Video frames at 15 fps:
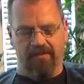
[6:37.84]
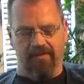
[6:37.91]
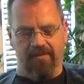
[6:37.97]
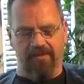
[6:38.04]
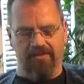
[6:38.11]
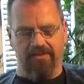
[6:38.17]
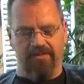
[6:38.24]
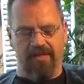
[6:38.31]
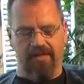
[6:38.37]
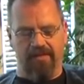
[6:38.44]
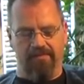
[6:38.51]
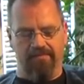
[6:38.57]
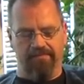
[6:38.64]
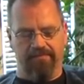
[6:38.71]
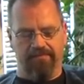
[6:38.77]

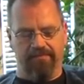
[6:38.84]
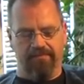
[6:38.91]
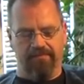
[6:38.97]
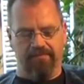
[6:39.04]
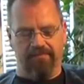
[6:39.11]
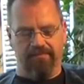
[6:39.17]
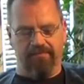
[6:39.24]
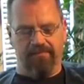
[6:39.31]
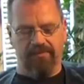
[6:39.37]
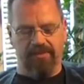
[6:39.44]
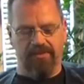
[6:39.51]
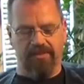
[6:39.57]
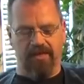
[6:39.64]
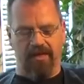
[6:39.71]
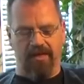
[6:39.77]
Instead,
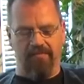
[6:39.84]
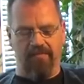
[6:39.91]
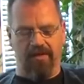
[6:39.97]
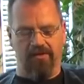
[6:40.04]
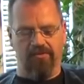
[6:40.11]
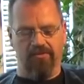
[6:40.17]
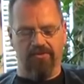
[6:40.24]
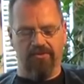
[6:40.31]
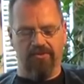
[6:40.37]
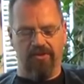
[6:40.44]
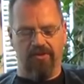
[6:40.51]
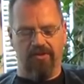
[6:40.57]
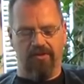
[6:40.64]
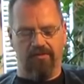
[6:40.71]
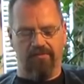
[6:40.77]
this guy, Markus
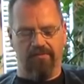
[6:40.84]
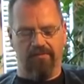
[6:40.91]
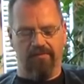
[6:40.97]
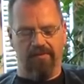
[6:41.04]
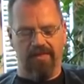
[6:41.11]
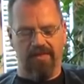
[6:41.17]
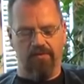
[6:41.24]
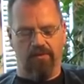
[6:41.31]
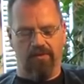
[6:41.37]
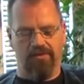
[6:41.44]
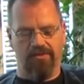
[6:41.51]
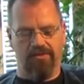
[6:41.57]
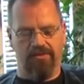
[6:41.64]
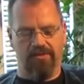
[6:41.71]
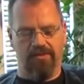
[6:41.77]
Söder, he
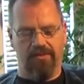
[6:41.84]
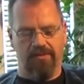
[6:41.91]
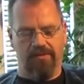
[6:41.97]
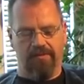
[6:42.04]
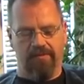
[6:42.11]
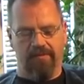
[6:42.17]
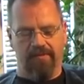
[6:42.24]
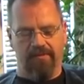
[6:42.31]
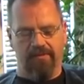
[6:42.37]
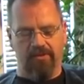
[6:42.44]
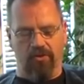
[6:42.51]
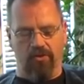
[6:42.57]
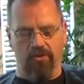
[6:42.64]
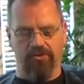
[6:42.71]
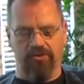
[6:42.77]
wants the
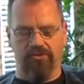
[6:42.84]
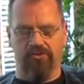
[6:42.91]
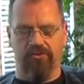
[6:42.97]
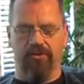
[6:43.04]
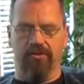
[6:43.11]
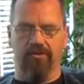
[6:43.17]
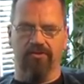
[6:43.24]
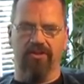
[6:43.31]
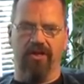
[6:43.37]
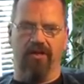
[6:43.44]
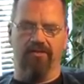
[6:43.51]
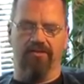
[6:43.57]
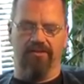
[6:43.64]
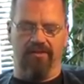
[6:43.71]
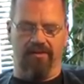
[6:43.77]
Austrian
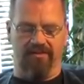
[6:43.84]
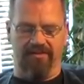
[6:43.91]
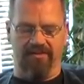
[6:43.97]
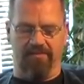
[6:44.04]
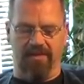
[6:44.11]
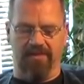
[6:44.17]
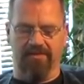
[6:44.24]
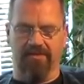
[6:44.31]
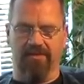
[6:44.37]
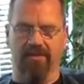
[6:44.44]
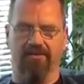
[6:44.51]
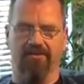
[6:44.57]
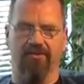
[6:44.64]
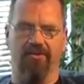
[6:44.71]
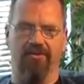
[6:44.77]
Chancellor, Sebastian
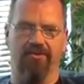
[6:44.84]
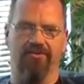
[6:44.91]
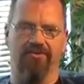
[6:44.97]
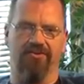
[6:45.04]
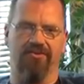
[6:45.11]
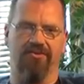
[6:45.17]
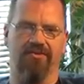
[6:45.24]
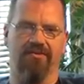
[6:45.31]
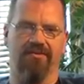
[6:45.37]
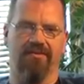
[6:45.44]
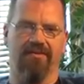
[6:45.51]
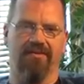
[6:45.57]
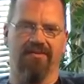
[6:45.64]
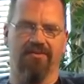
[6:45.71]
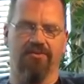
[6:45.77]
Kurz,
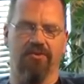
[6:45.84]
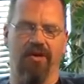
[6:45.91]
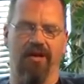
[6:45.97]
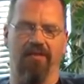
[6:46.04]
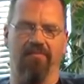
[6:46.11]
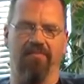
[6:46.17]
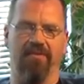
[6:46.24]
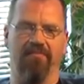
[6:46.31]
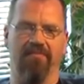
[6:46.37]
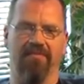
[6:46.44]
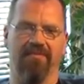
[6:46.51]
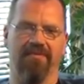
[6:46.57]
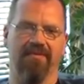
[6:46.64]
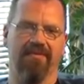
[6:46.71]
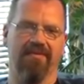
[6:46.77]
to help him.
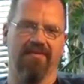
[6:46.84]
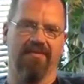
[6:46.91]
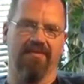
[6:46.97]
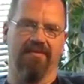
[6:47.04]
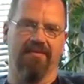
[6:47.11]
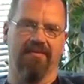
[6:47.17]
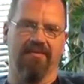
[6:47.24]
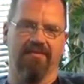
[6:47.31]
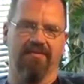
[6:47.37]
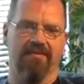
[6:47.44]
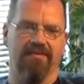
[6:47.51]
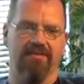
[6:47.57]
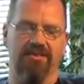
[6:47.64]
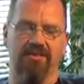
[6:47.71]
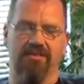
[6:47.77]

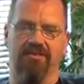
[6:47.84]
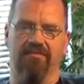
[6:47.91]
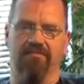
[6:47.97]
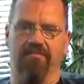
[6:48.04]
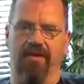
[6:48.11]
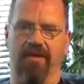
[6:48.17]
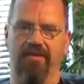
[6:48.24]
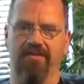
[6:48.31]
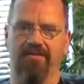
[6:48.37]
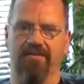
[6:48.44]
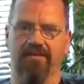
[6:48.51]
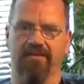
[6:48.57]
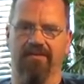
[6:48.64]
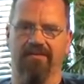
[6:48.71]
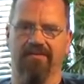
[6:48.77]
This is amazing.
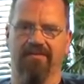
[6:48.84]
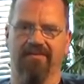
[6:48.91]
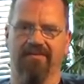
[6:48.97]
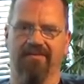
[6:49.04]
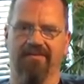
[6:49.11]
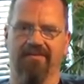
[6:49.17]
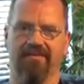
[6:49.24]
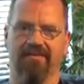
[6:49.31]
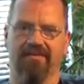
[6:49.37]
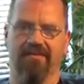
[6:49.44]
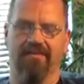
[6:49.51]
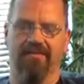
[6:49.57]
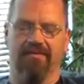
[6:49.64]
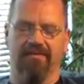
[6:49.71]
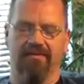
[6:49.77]

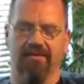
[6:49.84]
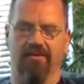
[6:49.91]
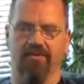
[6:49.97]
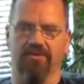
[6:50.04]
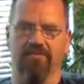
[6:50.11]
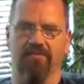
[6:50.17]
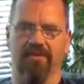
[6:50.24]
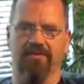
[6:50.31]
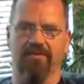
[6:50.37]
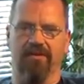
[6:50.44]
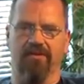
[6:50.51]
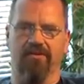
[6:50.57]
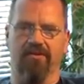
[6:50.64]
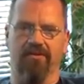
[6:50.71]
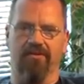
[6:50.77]
You know, Sebastian
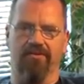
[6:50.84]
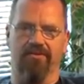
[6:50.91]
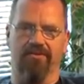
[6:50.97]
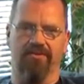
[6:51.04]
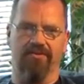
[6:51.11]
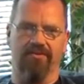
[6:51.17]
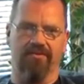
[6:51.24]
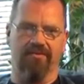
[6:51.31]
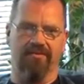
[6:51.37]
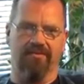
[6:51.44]
Kurz.